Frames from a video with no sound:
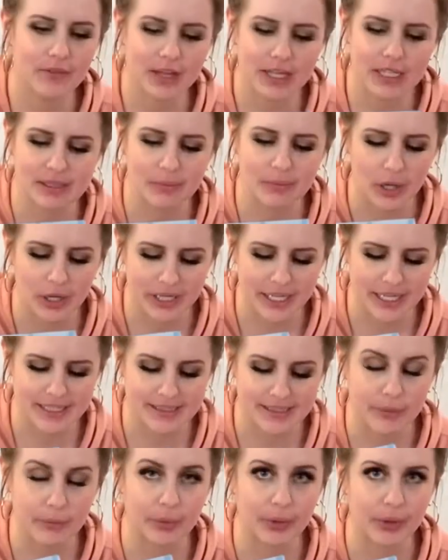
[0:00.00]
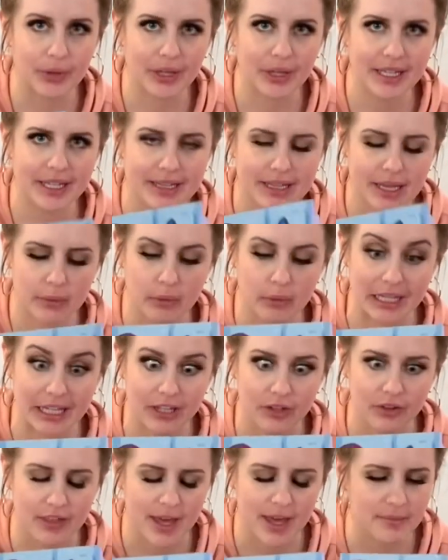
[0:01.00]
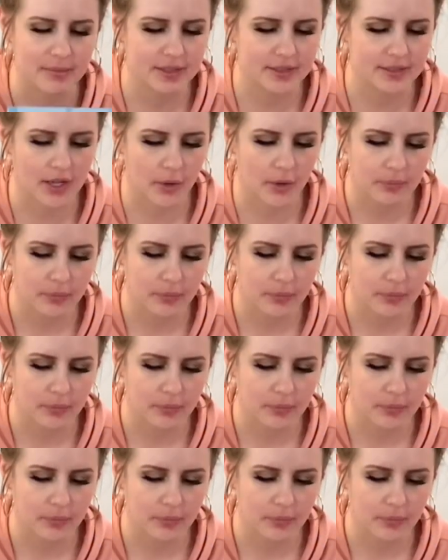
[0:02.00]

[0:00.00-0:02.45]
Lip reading: smaller kids, they will kill them. So